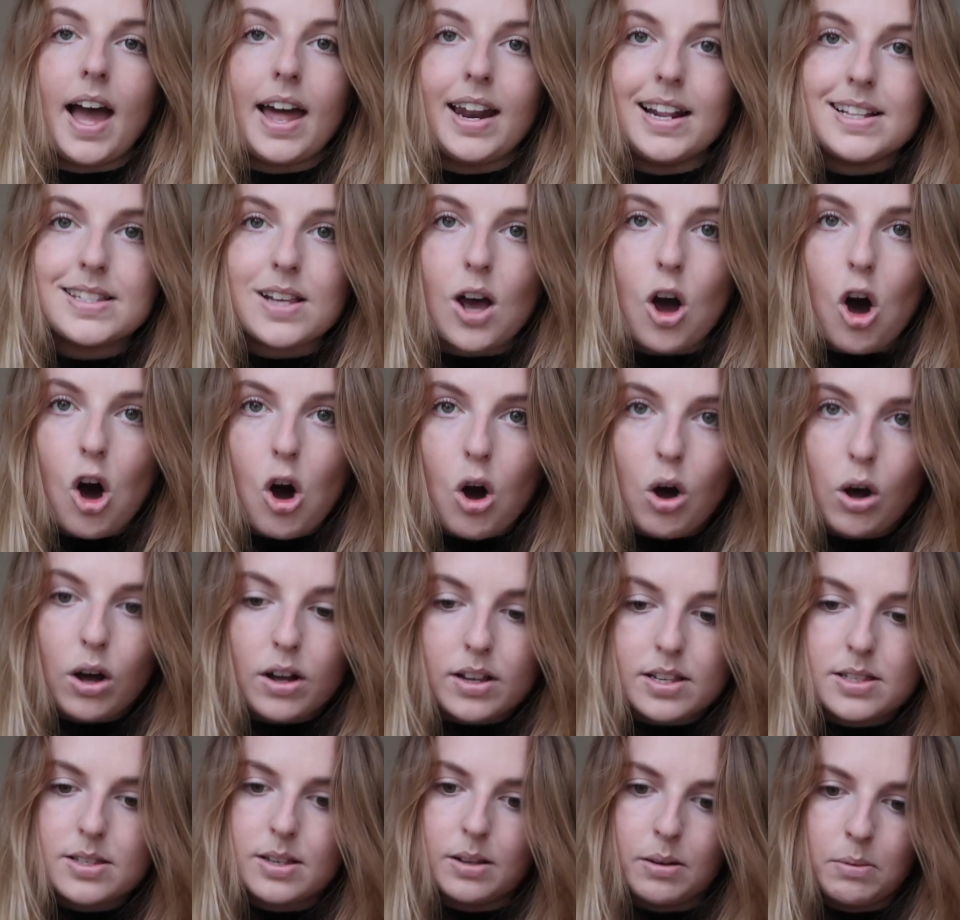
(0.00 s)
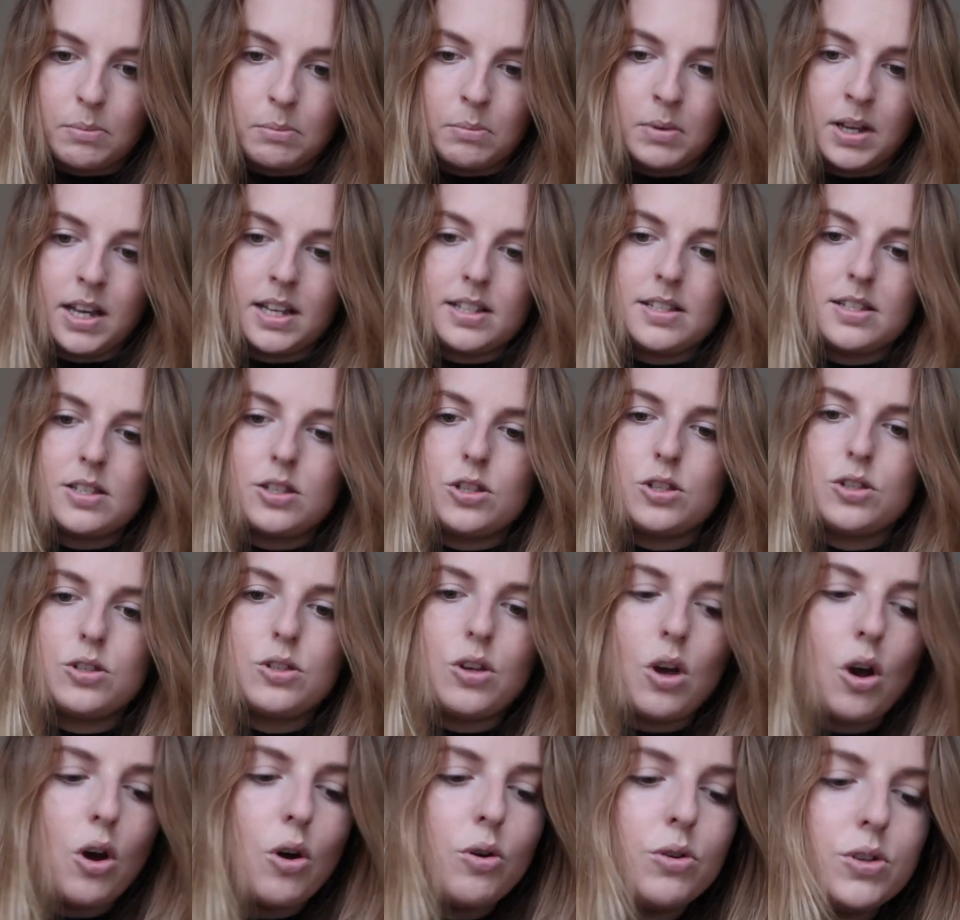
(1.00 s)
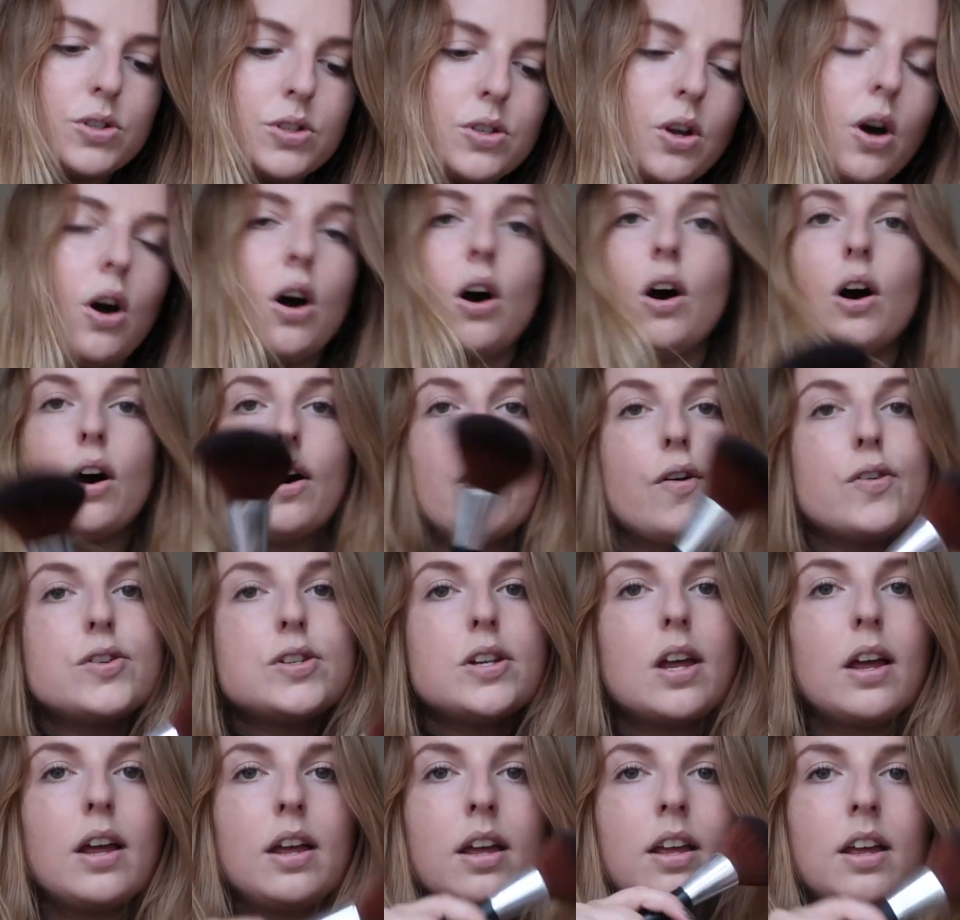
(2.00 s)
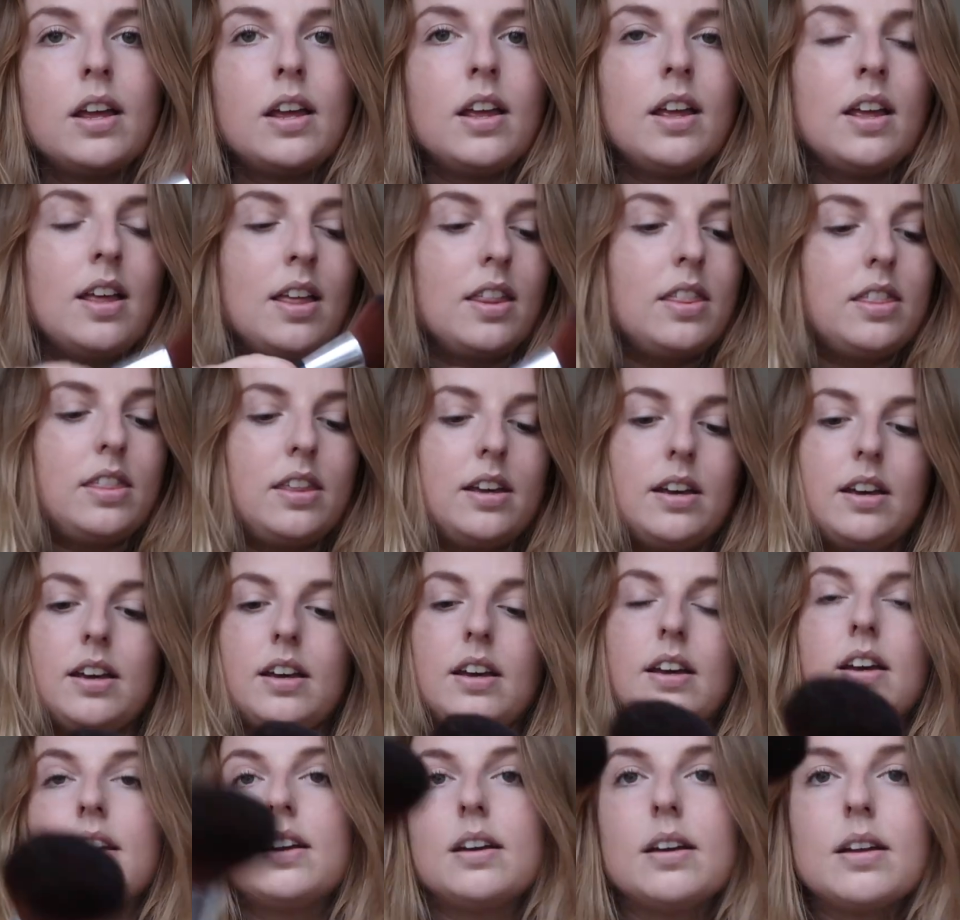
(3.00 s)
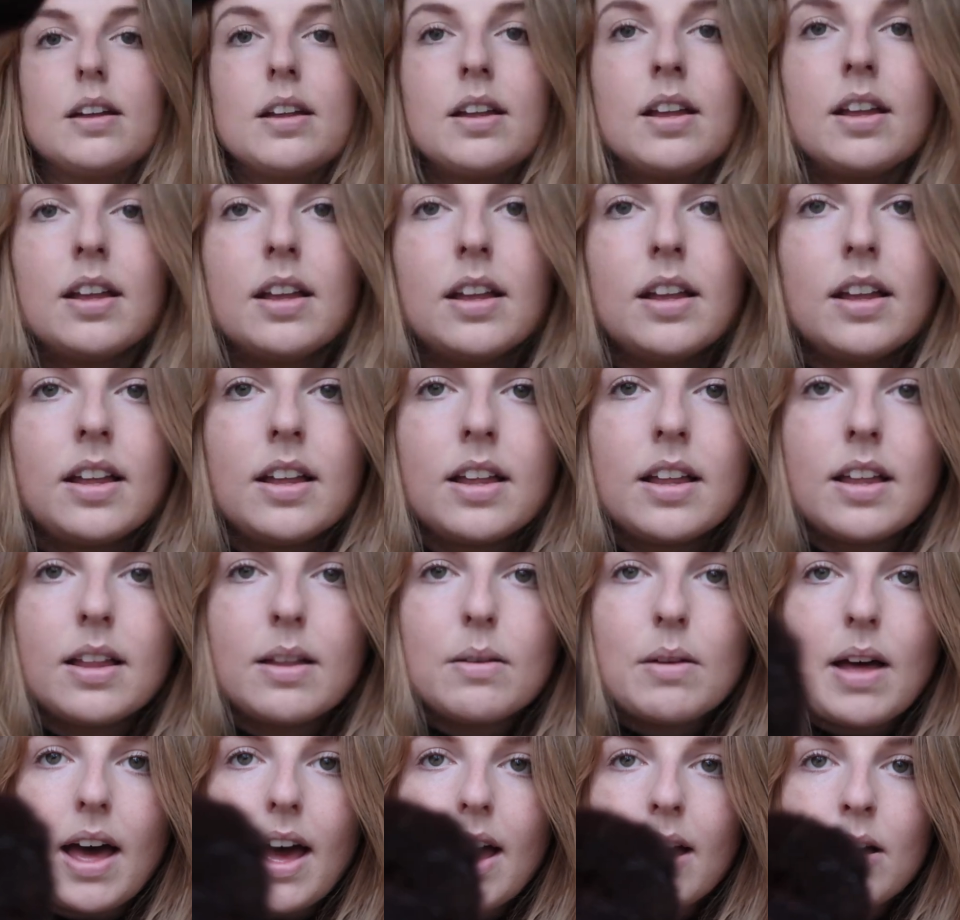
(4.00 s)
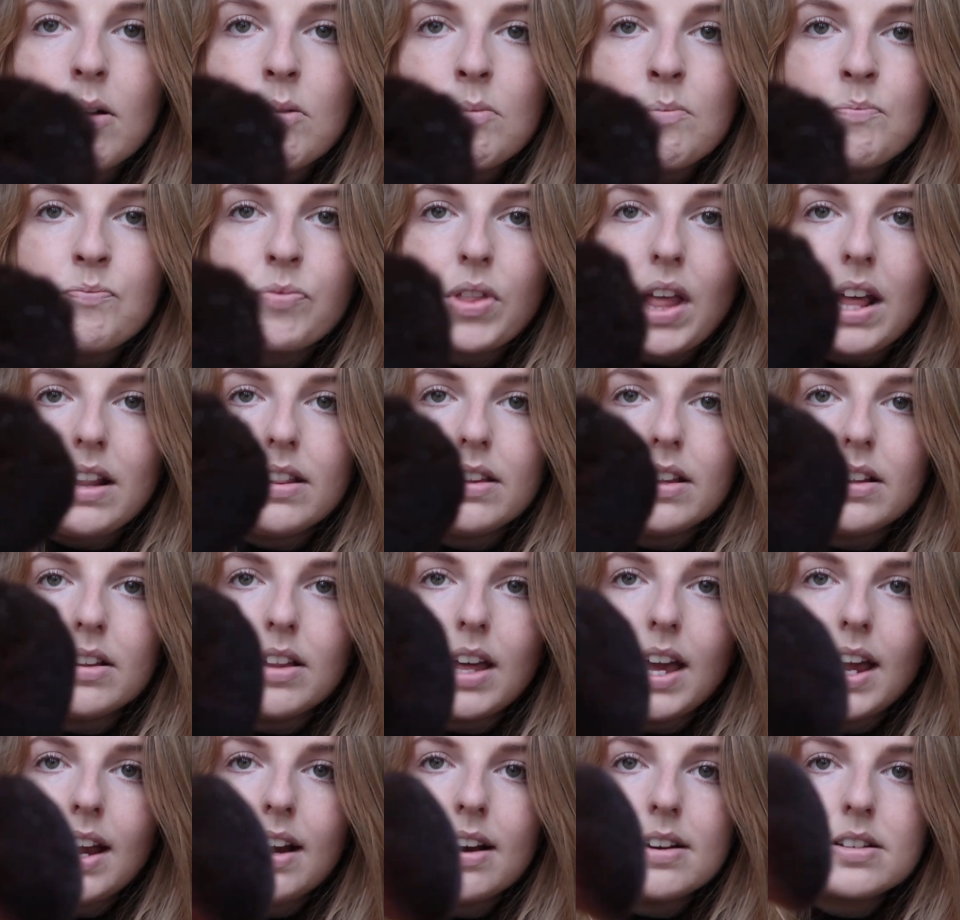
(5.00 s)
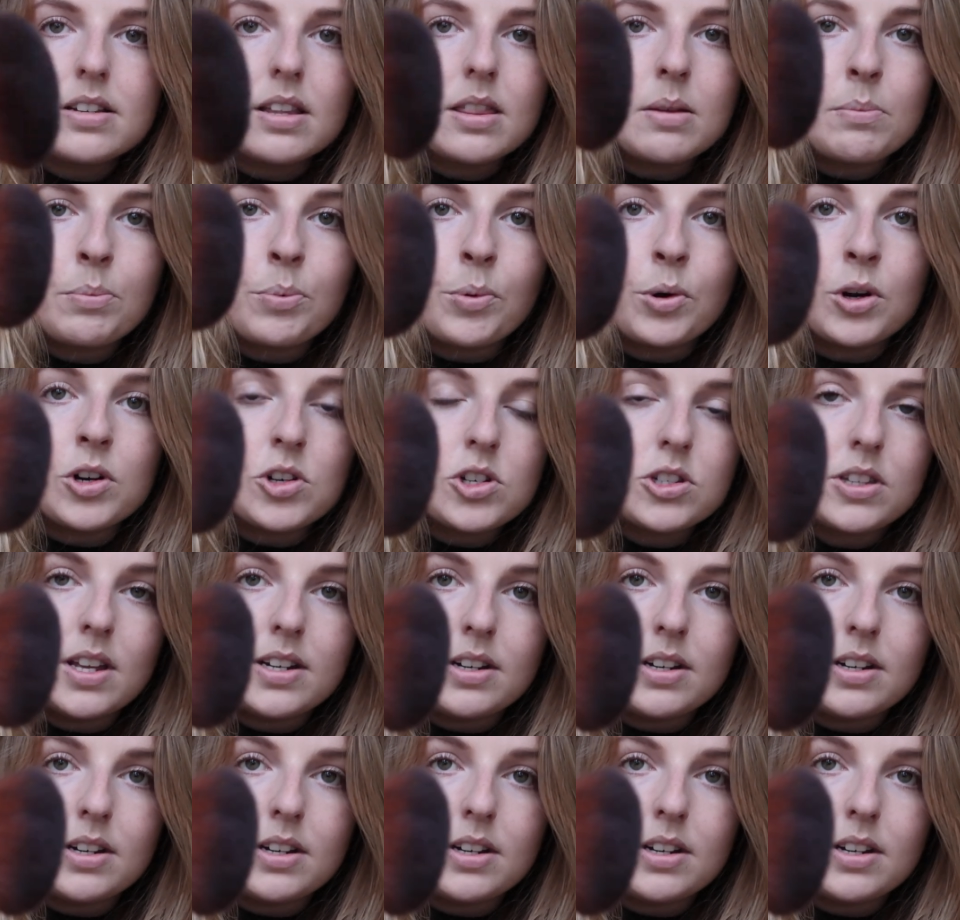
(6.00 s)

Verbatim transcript: and it's awesome it's so soft the um, little hairs on the brush.